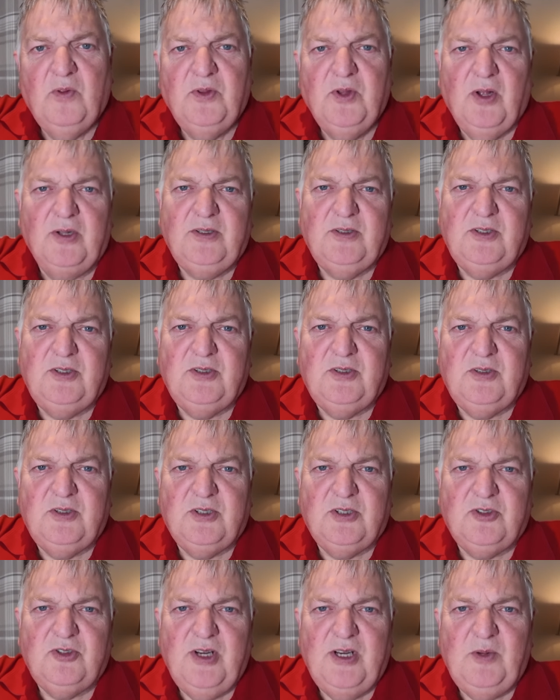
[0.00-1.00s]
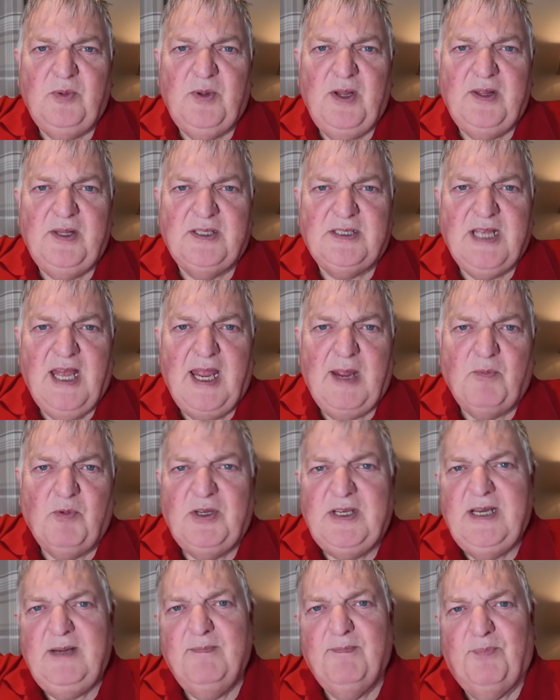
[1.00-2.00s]
Not straight away at the time, we
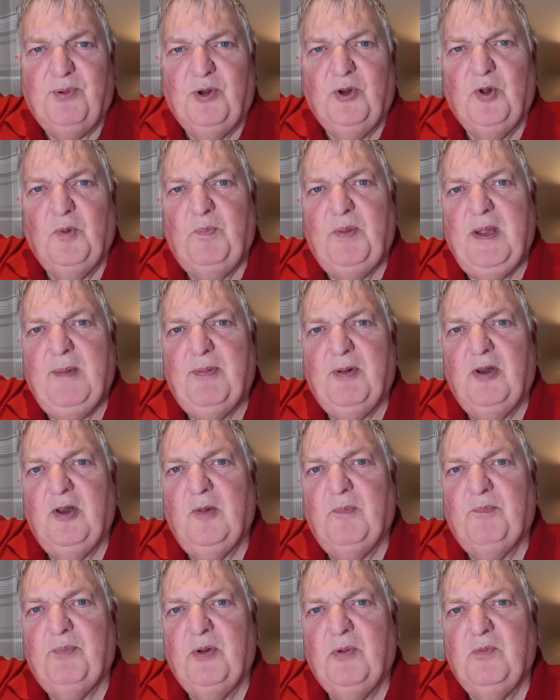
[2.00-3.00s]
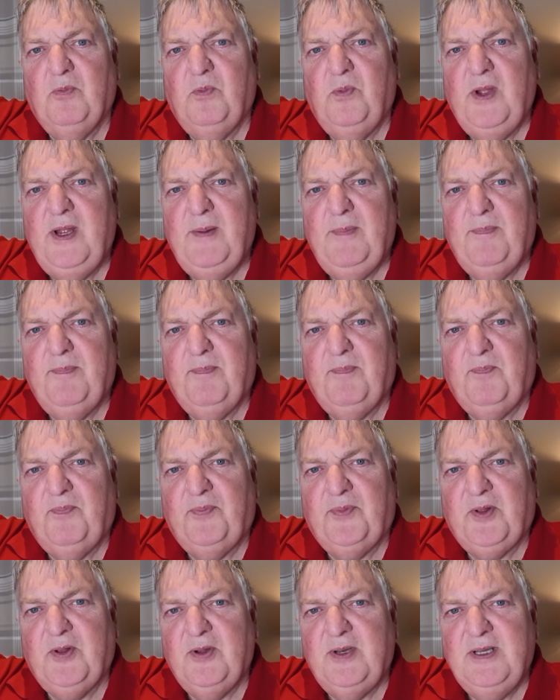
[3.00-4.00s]
didn't blow people up, but we
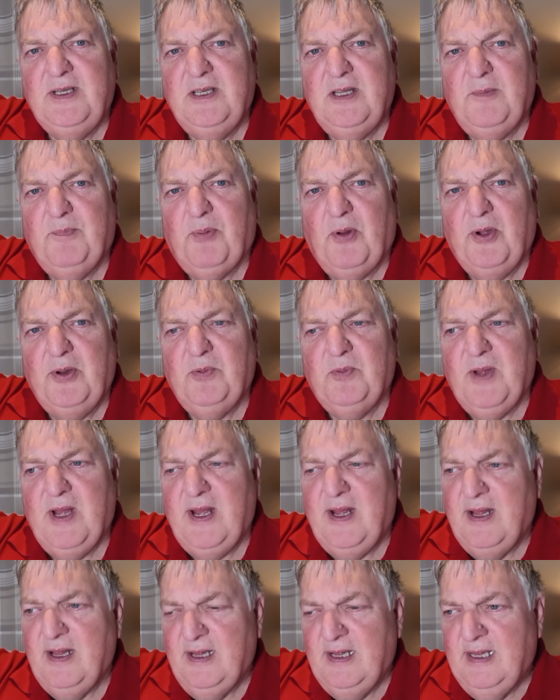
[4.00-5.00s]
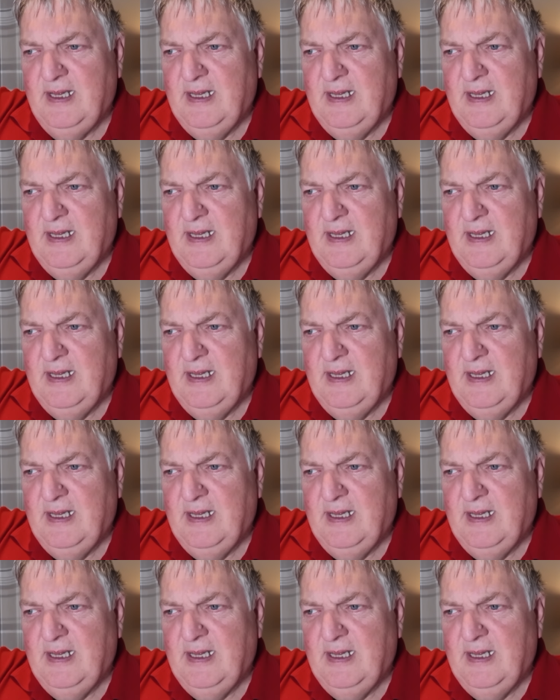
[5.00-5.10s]
got into the point where,